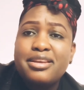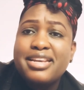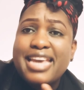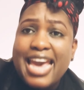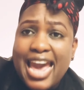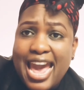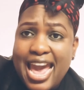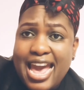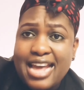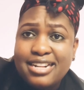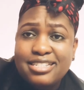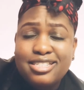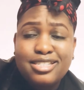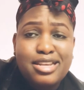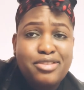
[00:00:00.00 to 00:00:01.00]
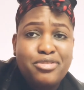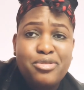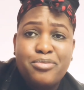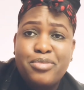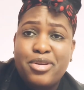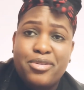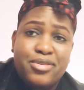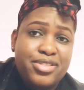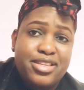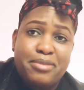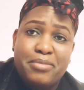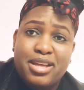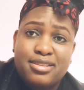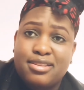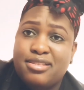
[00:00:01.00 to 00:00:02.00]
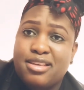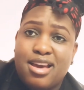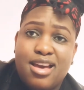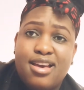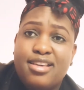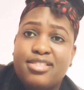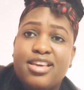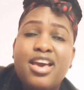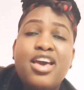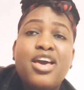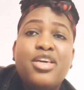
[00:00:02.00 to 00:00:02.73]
Cans, if you bury them under the earth,